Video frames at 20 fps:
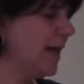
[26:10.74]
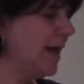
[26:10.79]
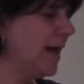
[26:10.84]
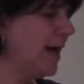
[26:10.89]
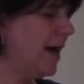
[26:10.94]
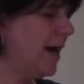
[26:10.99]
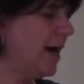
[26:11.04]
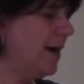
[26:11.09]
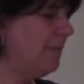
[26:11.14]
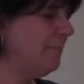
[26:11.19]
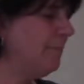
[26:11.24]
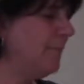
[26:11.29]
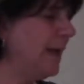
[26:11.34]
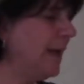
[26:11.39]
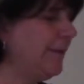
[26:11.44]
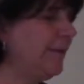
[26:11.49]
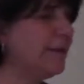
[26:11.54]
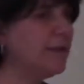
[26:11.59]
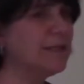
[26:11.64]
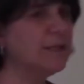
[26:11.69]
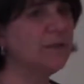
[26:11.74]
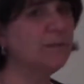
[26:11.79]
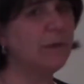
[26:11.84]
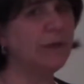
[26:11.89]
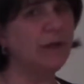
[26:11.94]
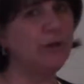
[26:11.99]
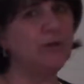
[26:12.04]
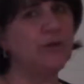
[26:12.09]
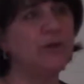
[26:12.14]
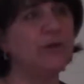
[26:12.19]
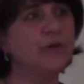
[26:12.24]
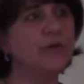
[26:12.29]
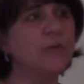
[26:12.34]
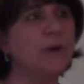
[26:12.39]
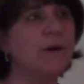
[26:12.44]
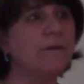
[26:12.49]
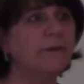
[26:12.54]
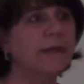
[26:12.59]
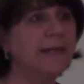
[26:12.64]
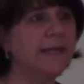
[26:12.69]
And this is when you do your
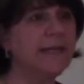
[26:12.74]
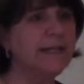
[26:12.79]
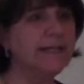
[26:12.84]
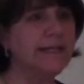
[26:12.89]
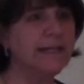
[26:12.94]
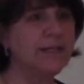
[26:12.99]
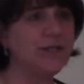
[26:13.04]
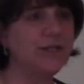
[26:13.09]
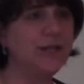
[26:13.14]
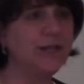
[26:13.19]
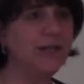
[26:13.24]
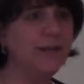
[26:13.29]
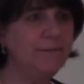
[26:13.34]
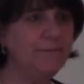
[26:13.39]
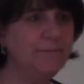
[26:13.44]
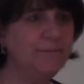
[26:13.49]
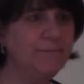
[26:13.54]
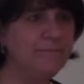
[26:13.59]
12-lead ECG.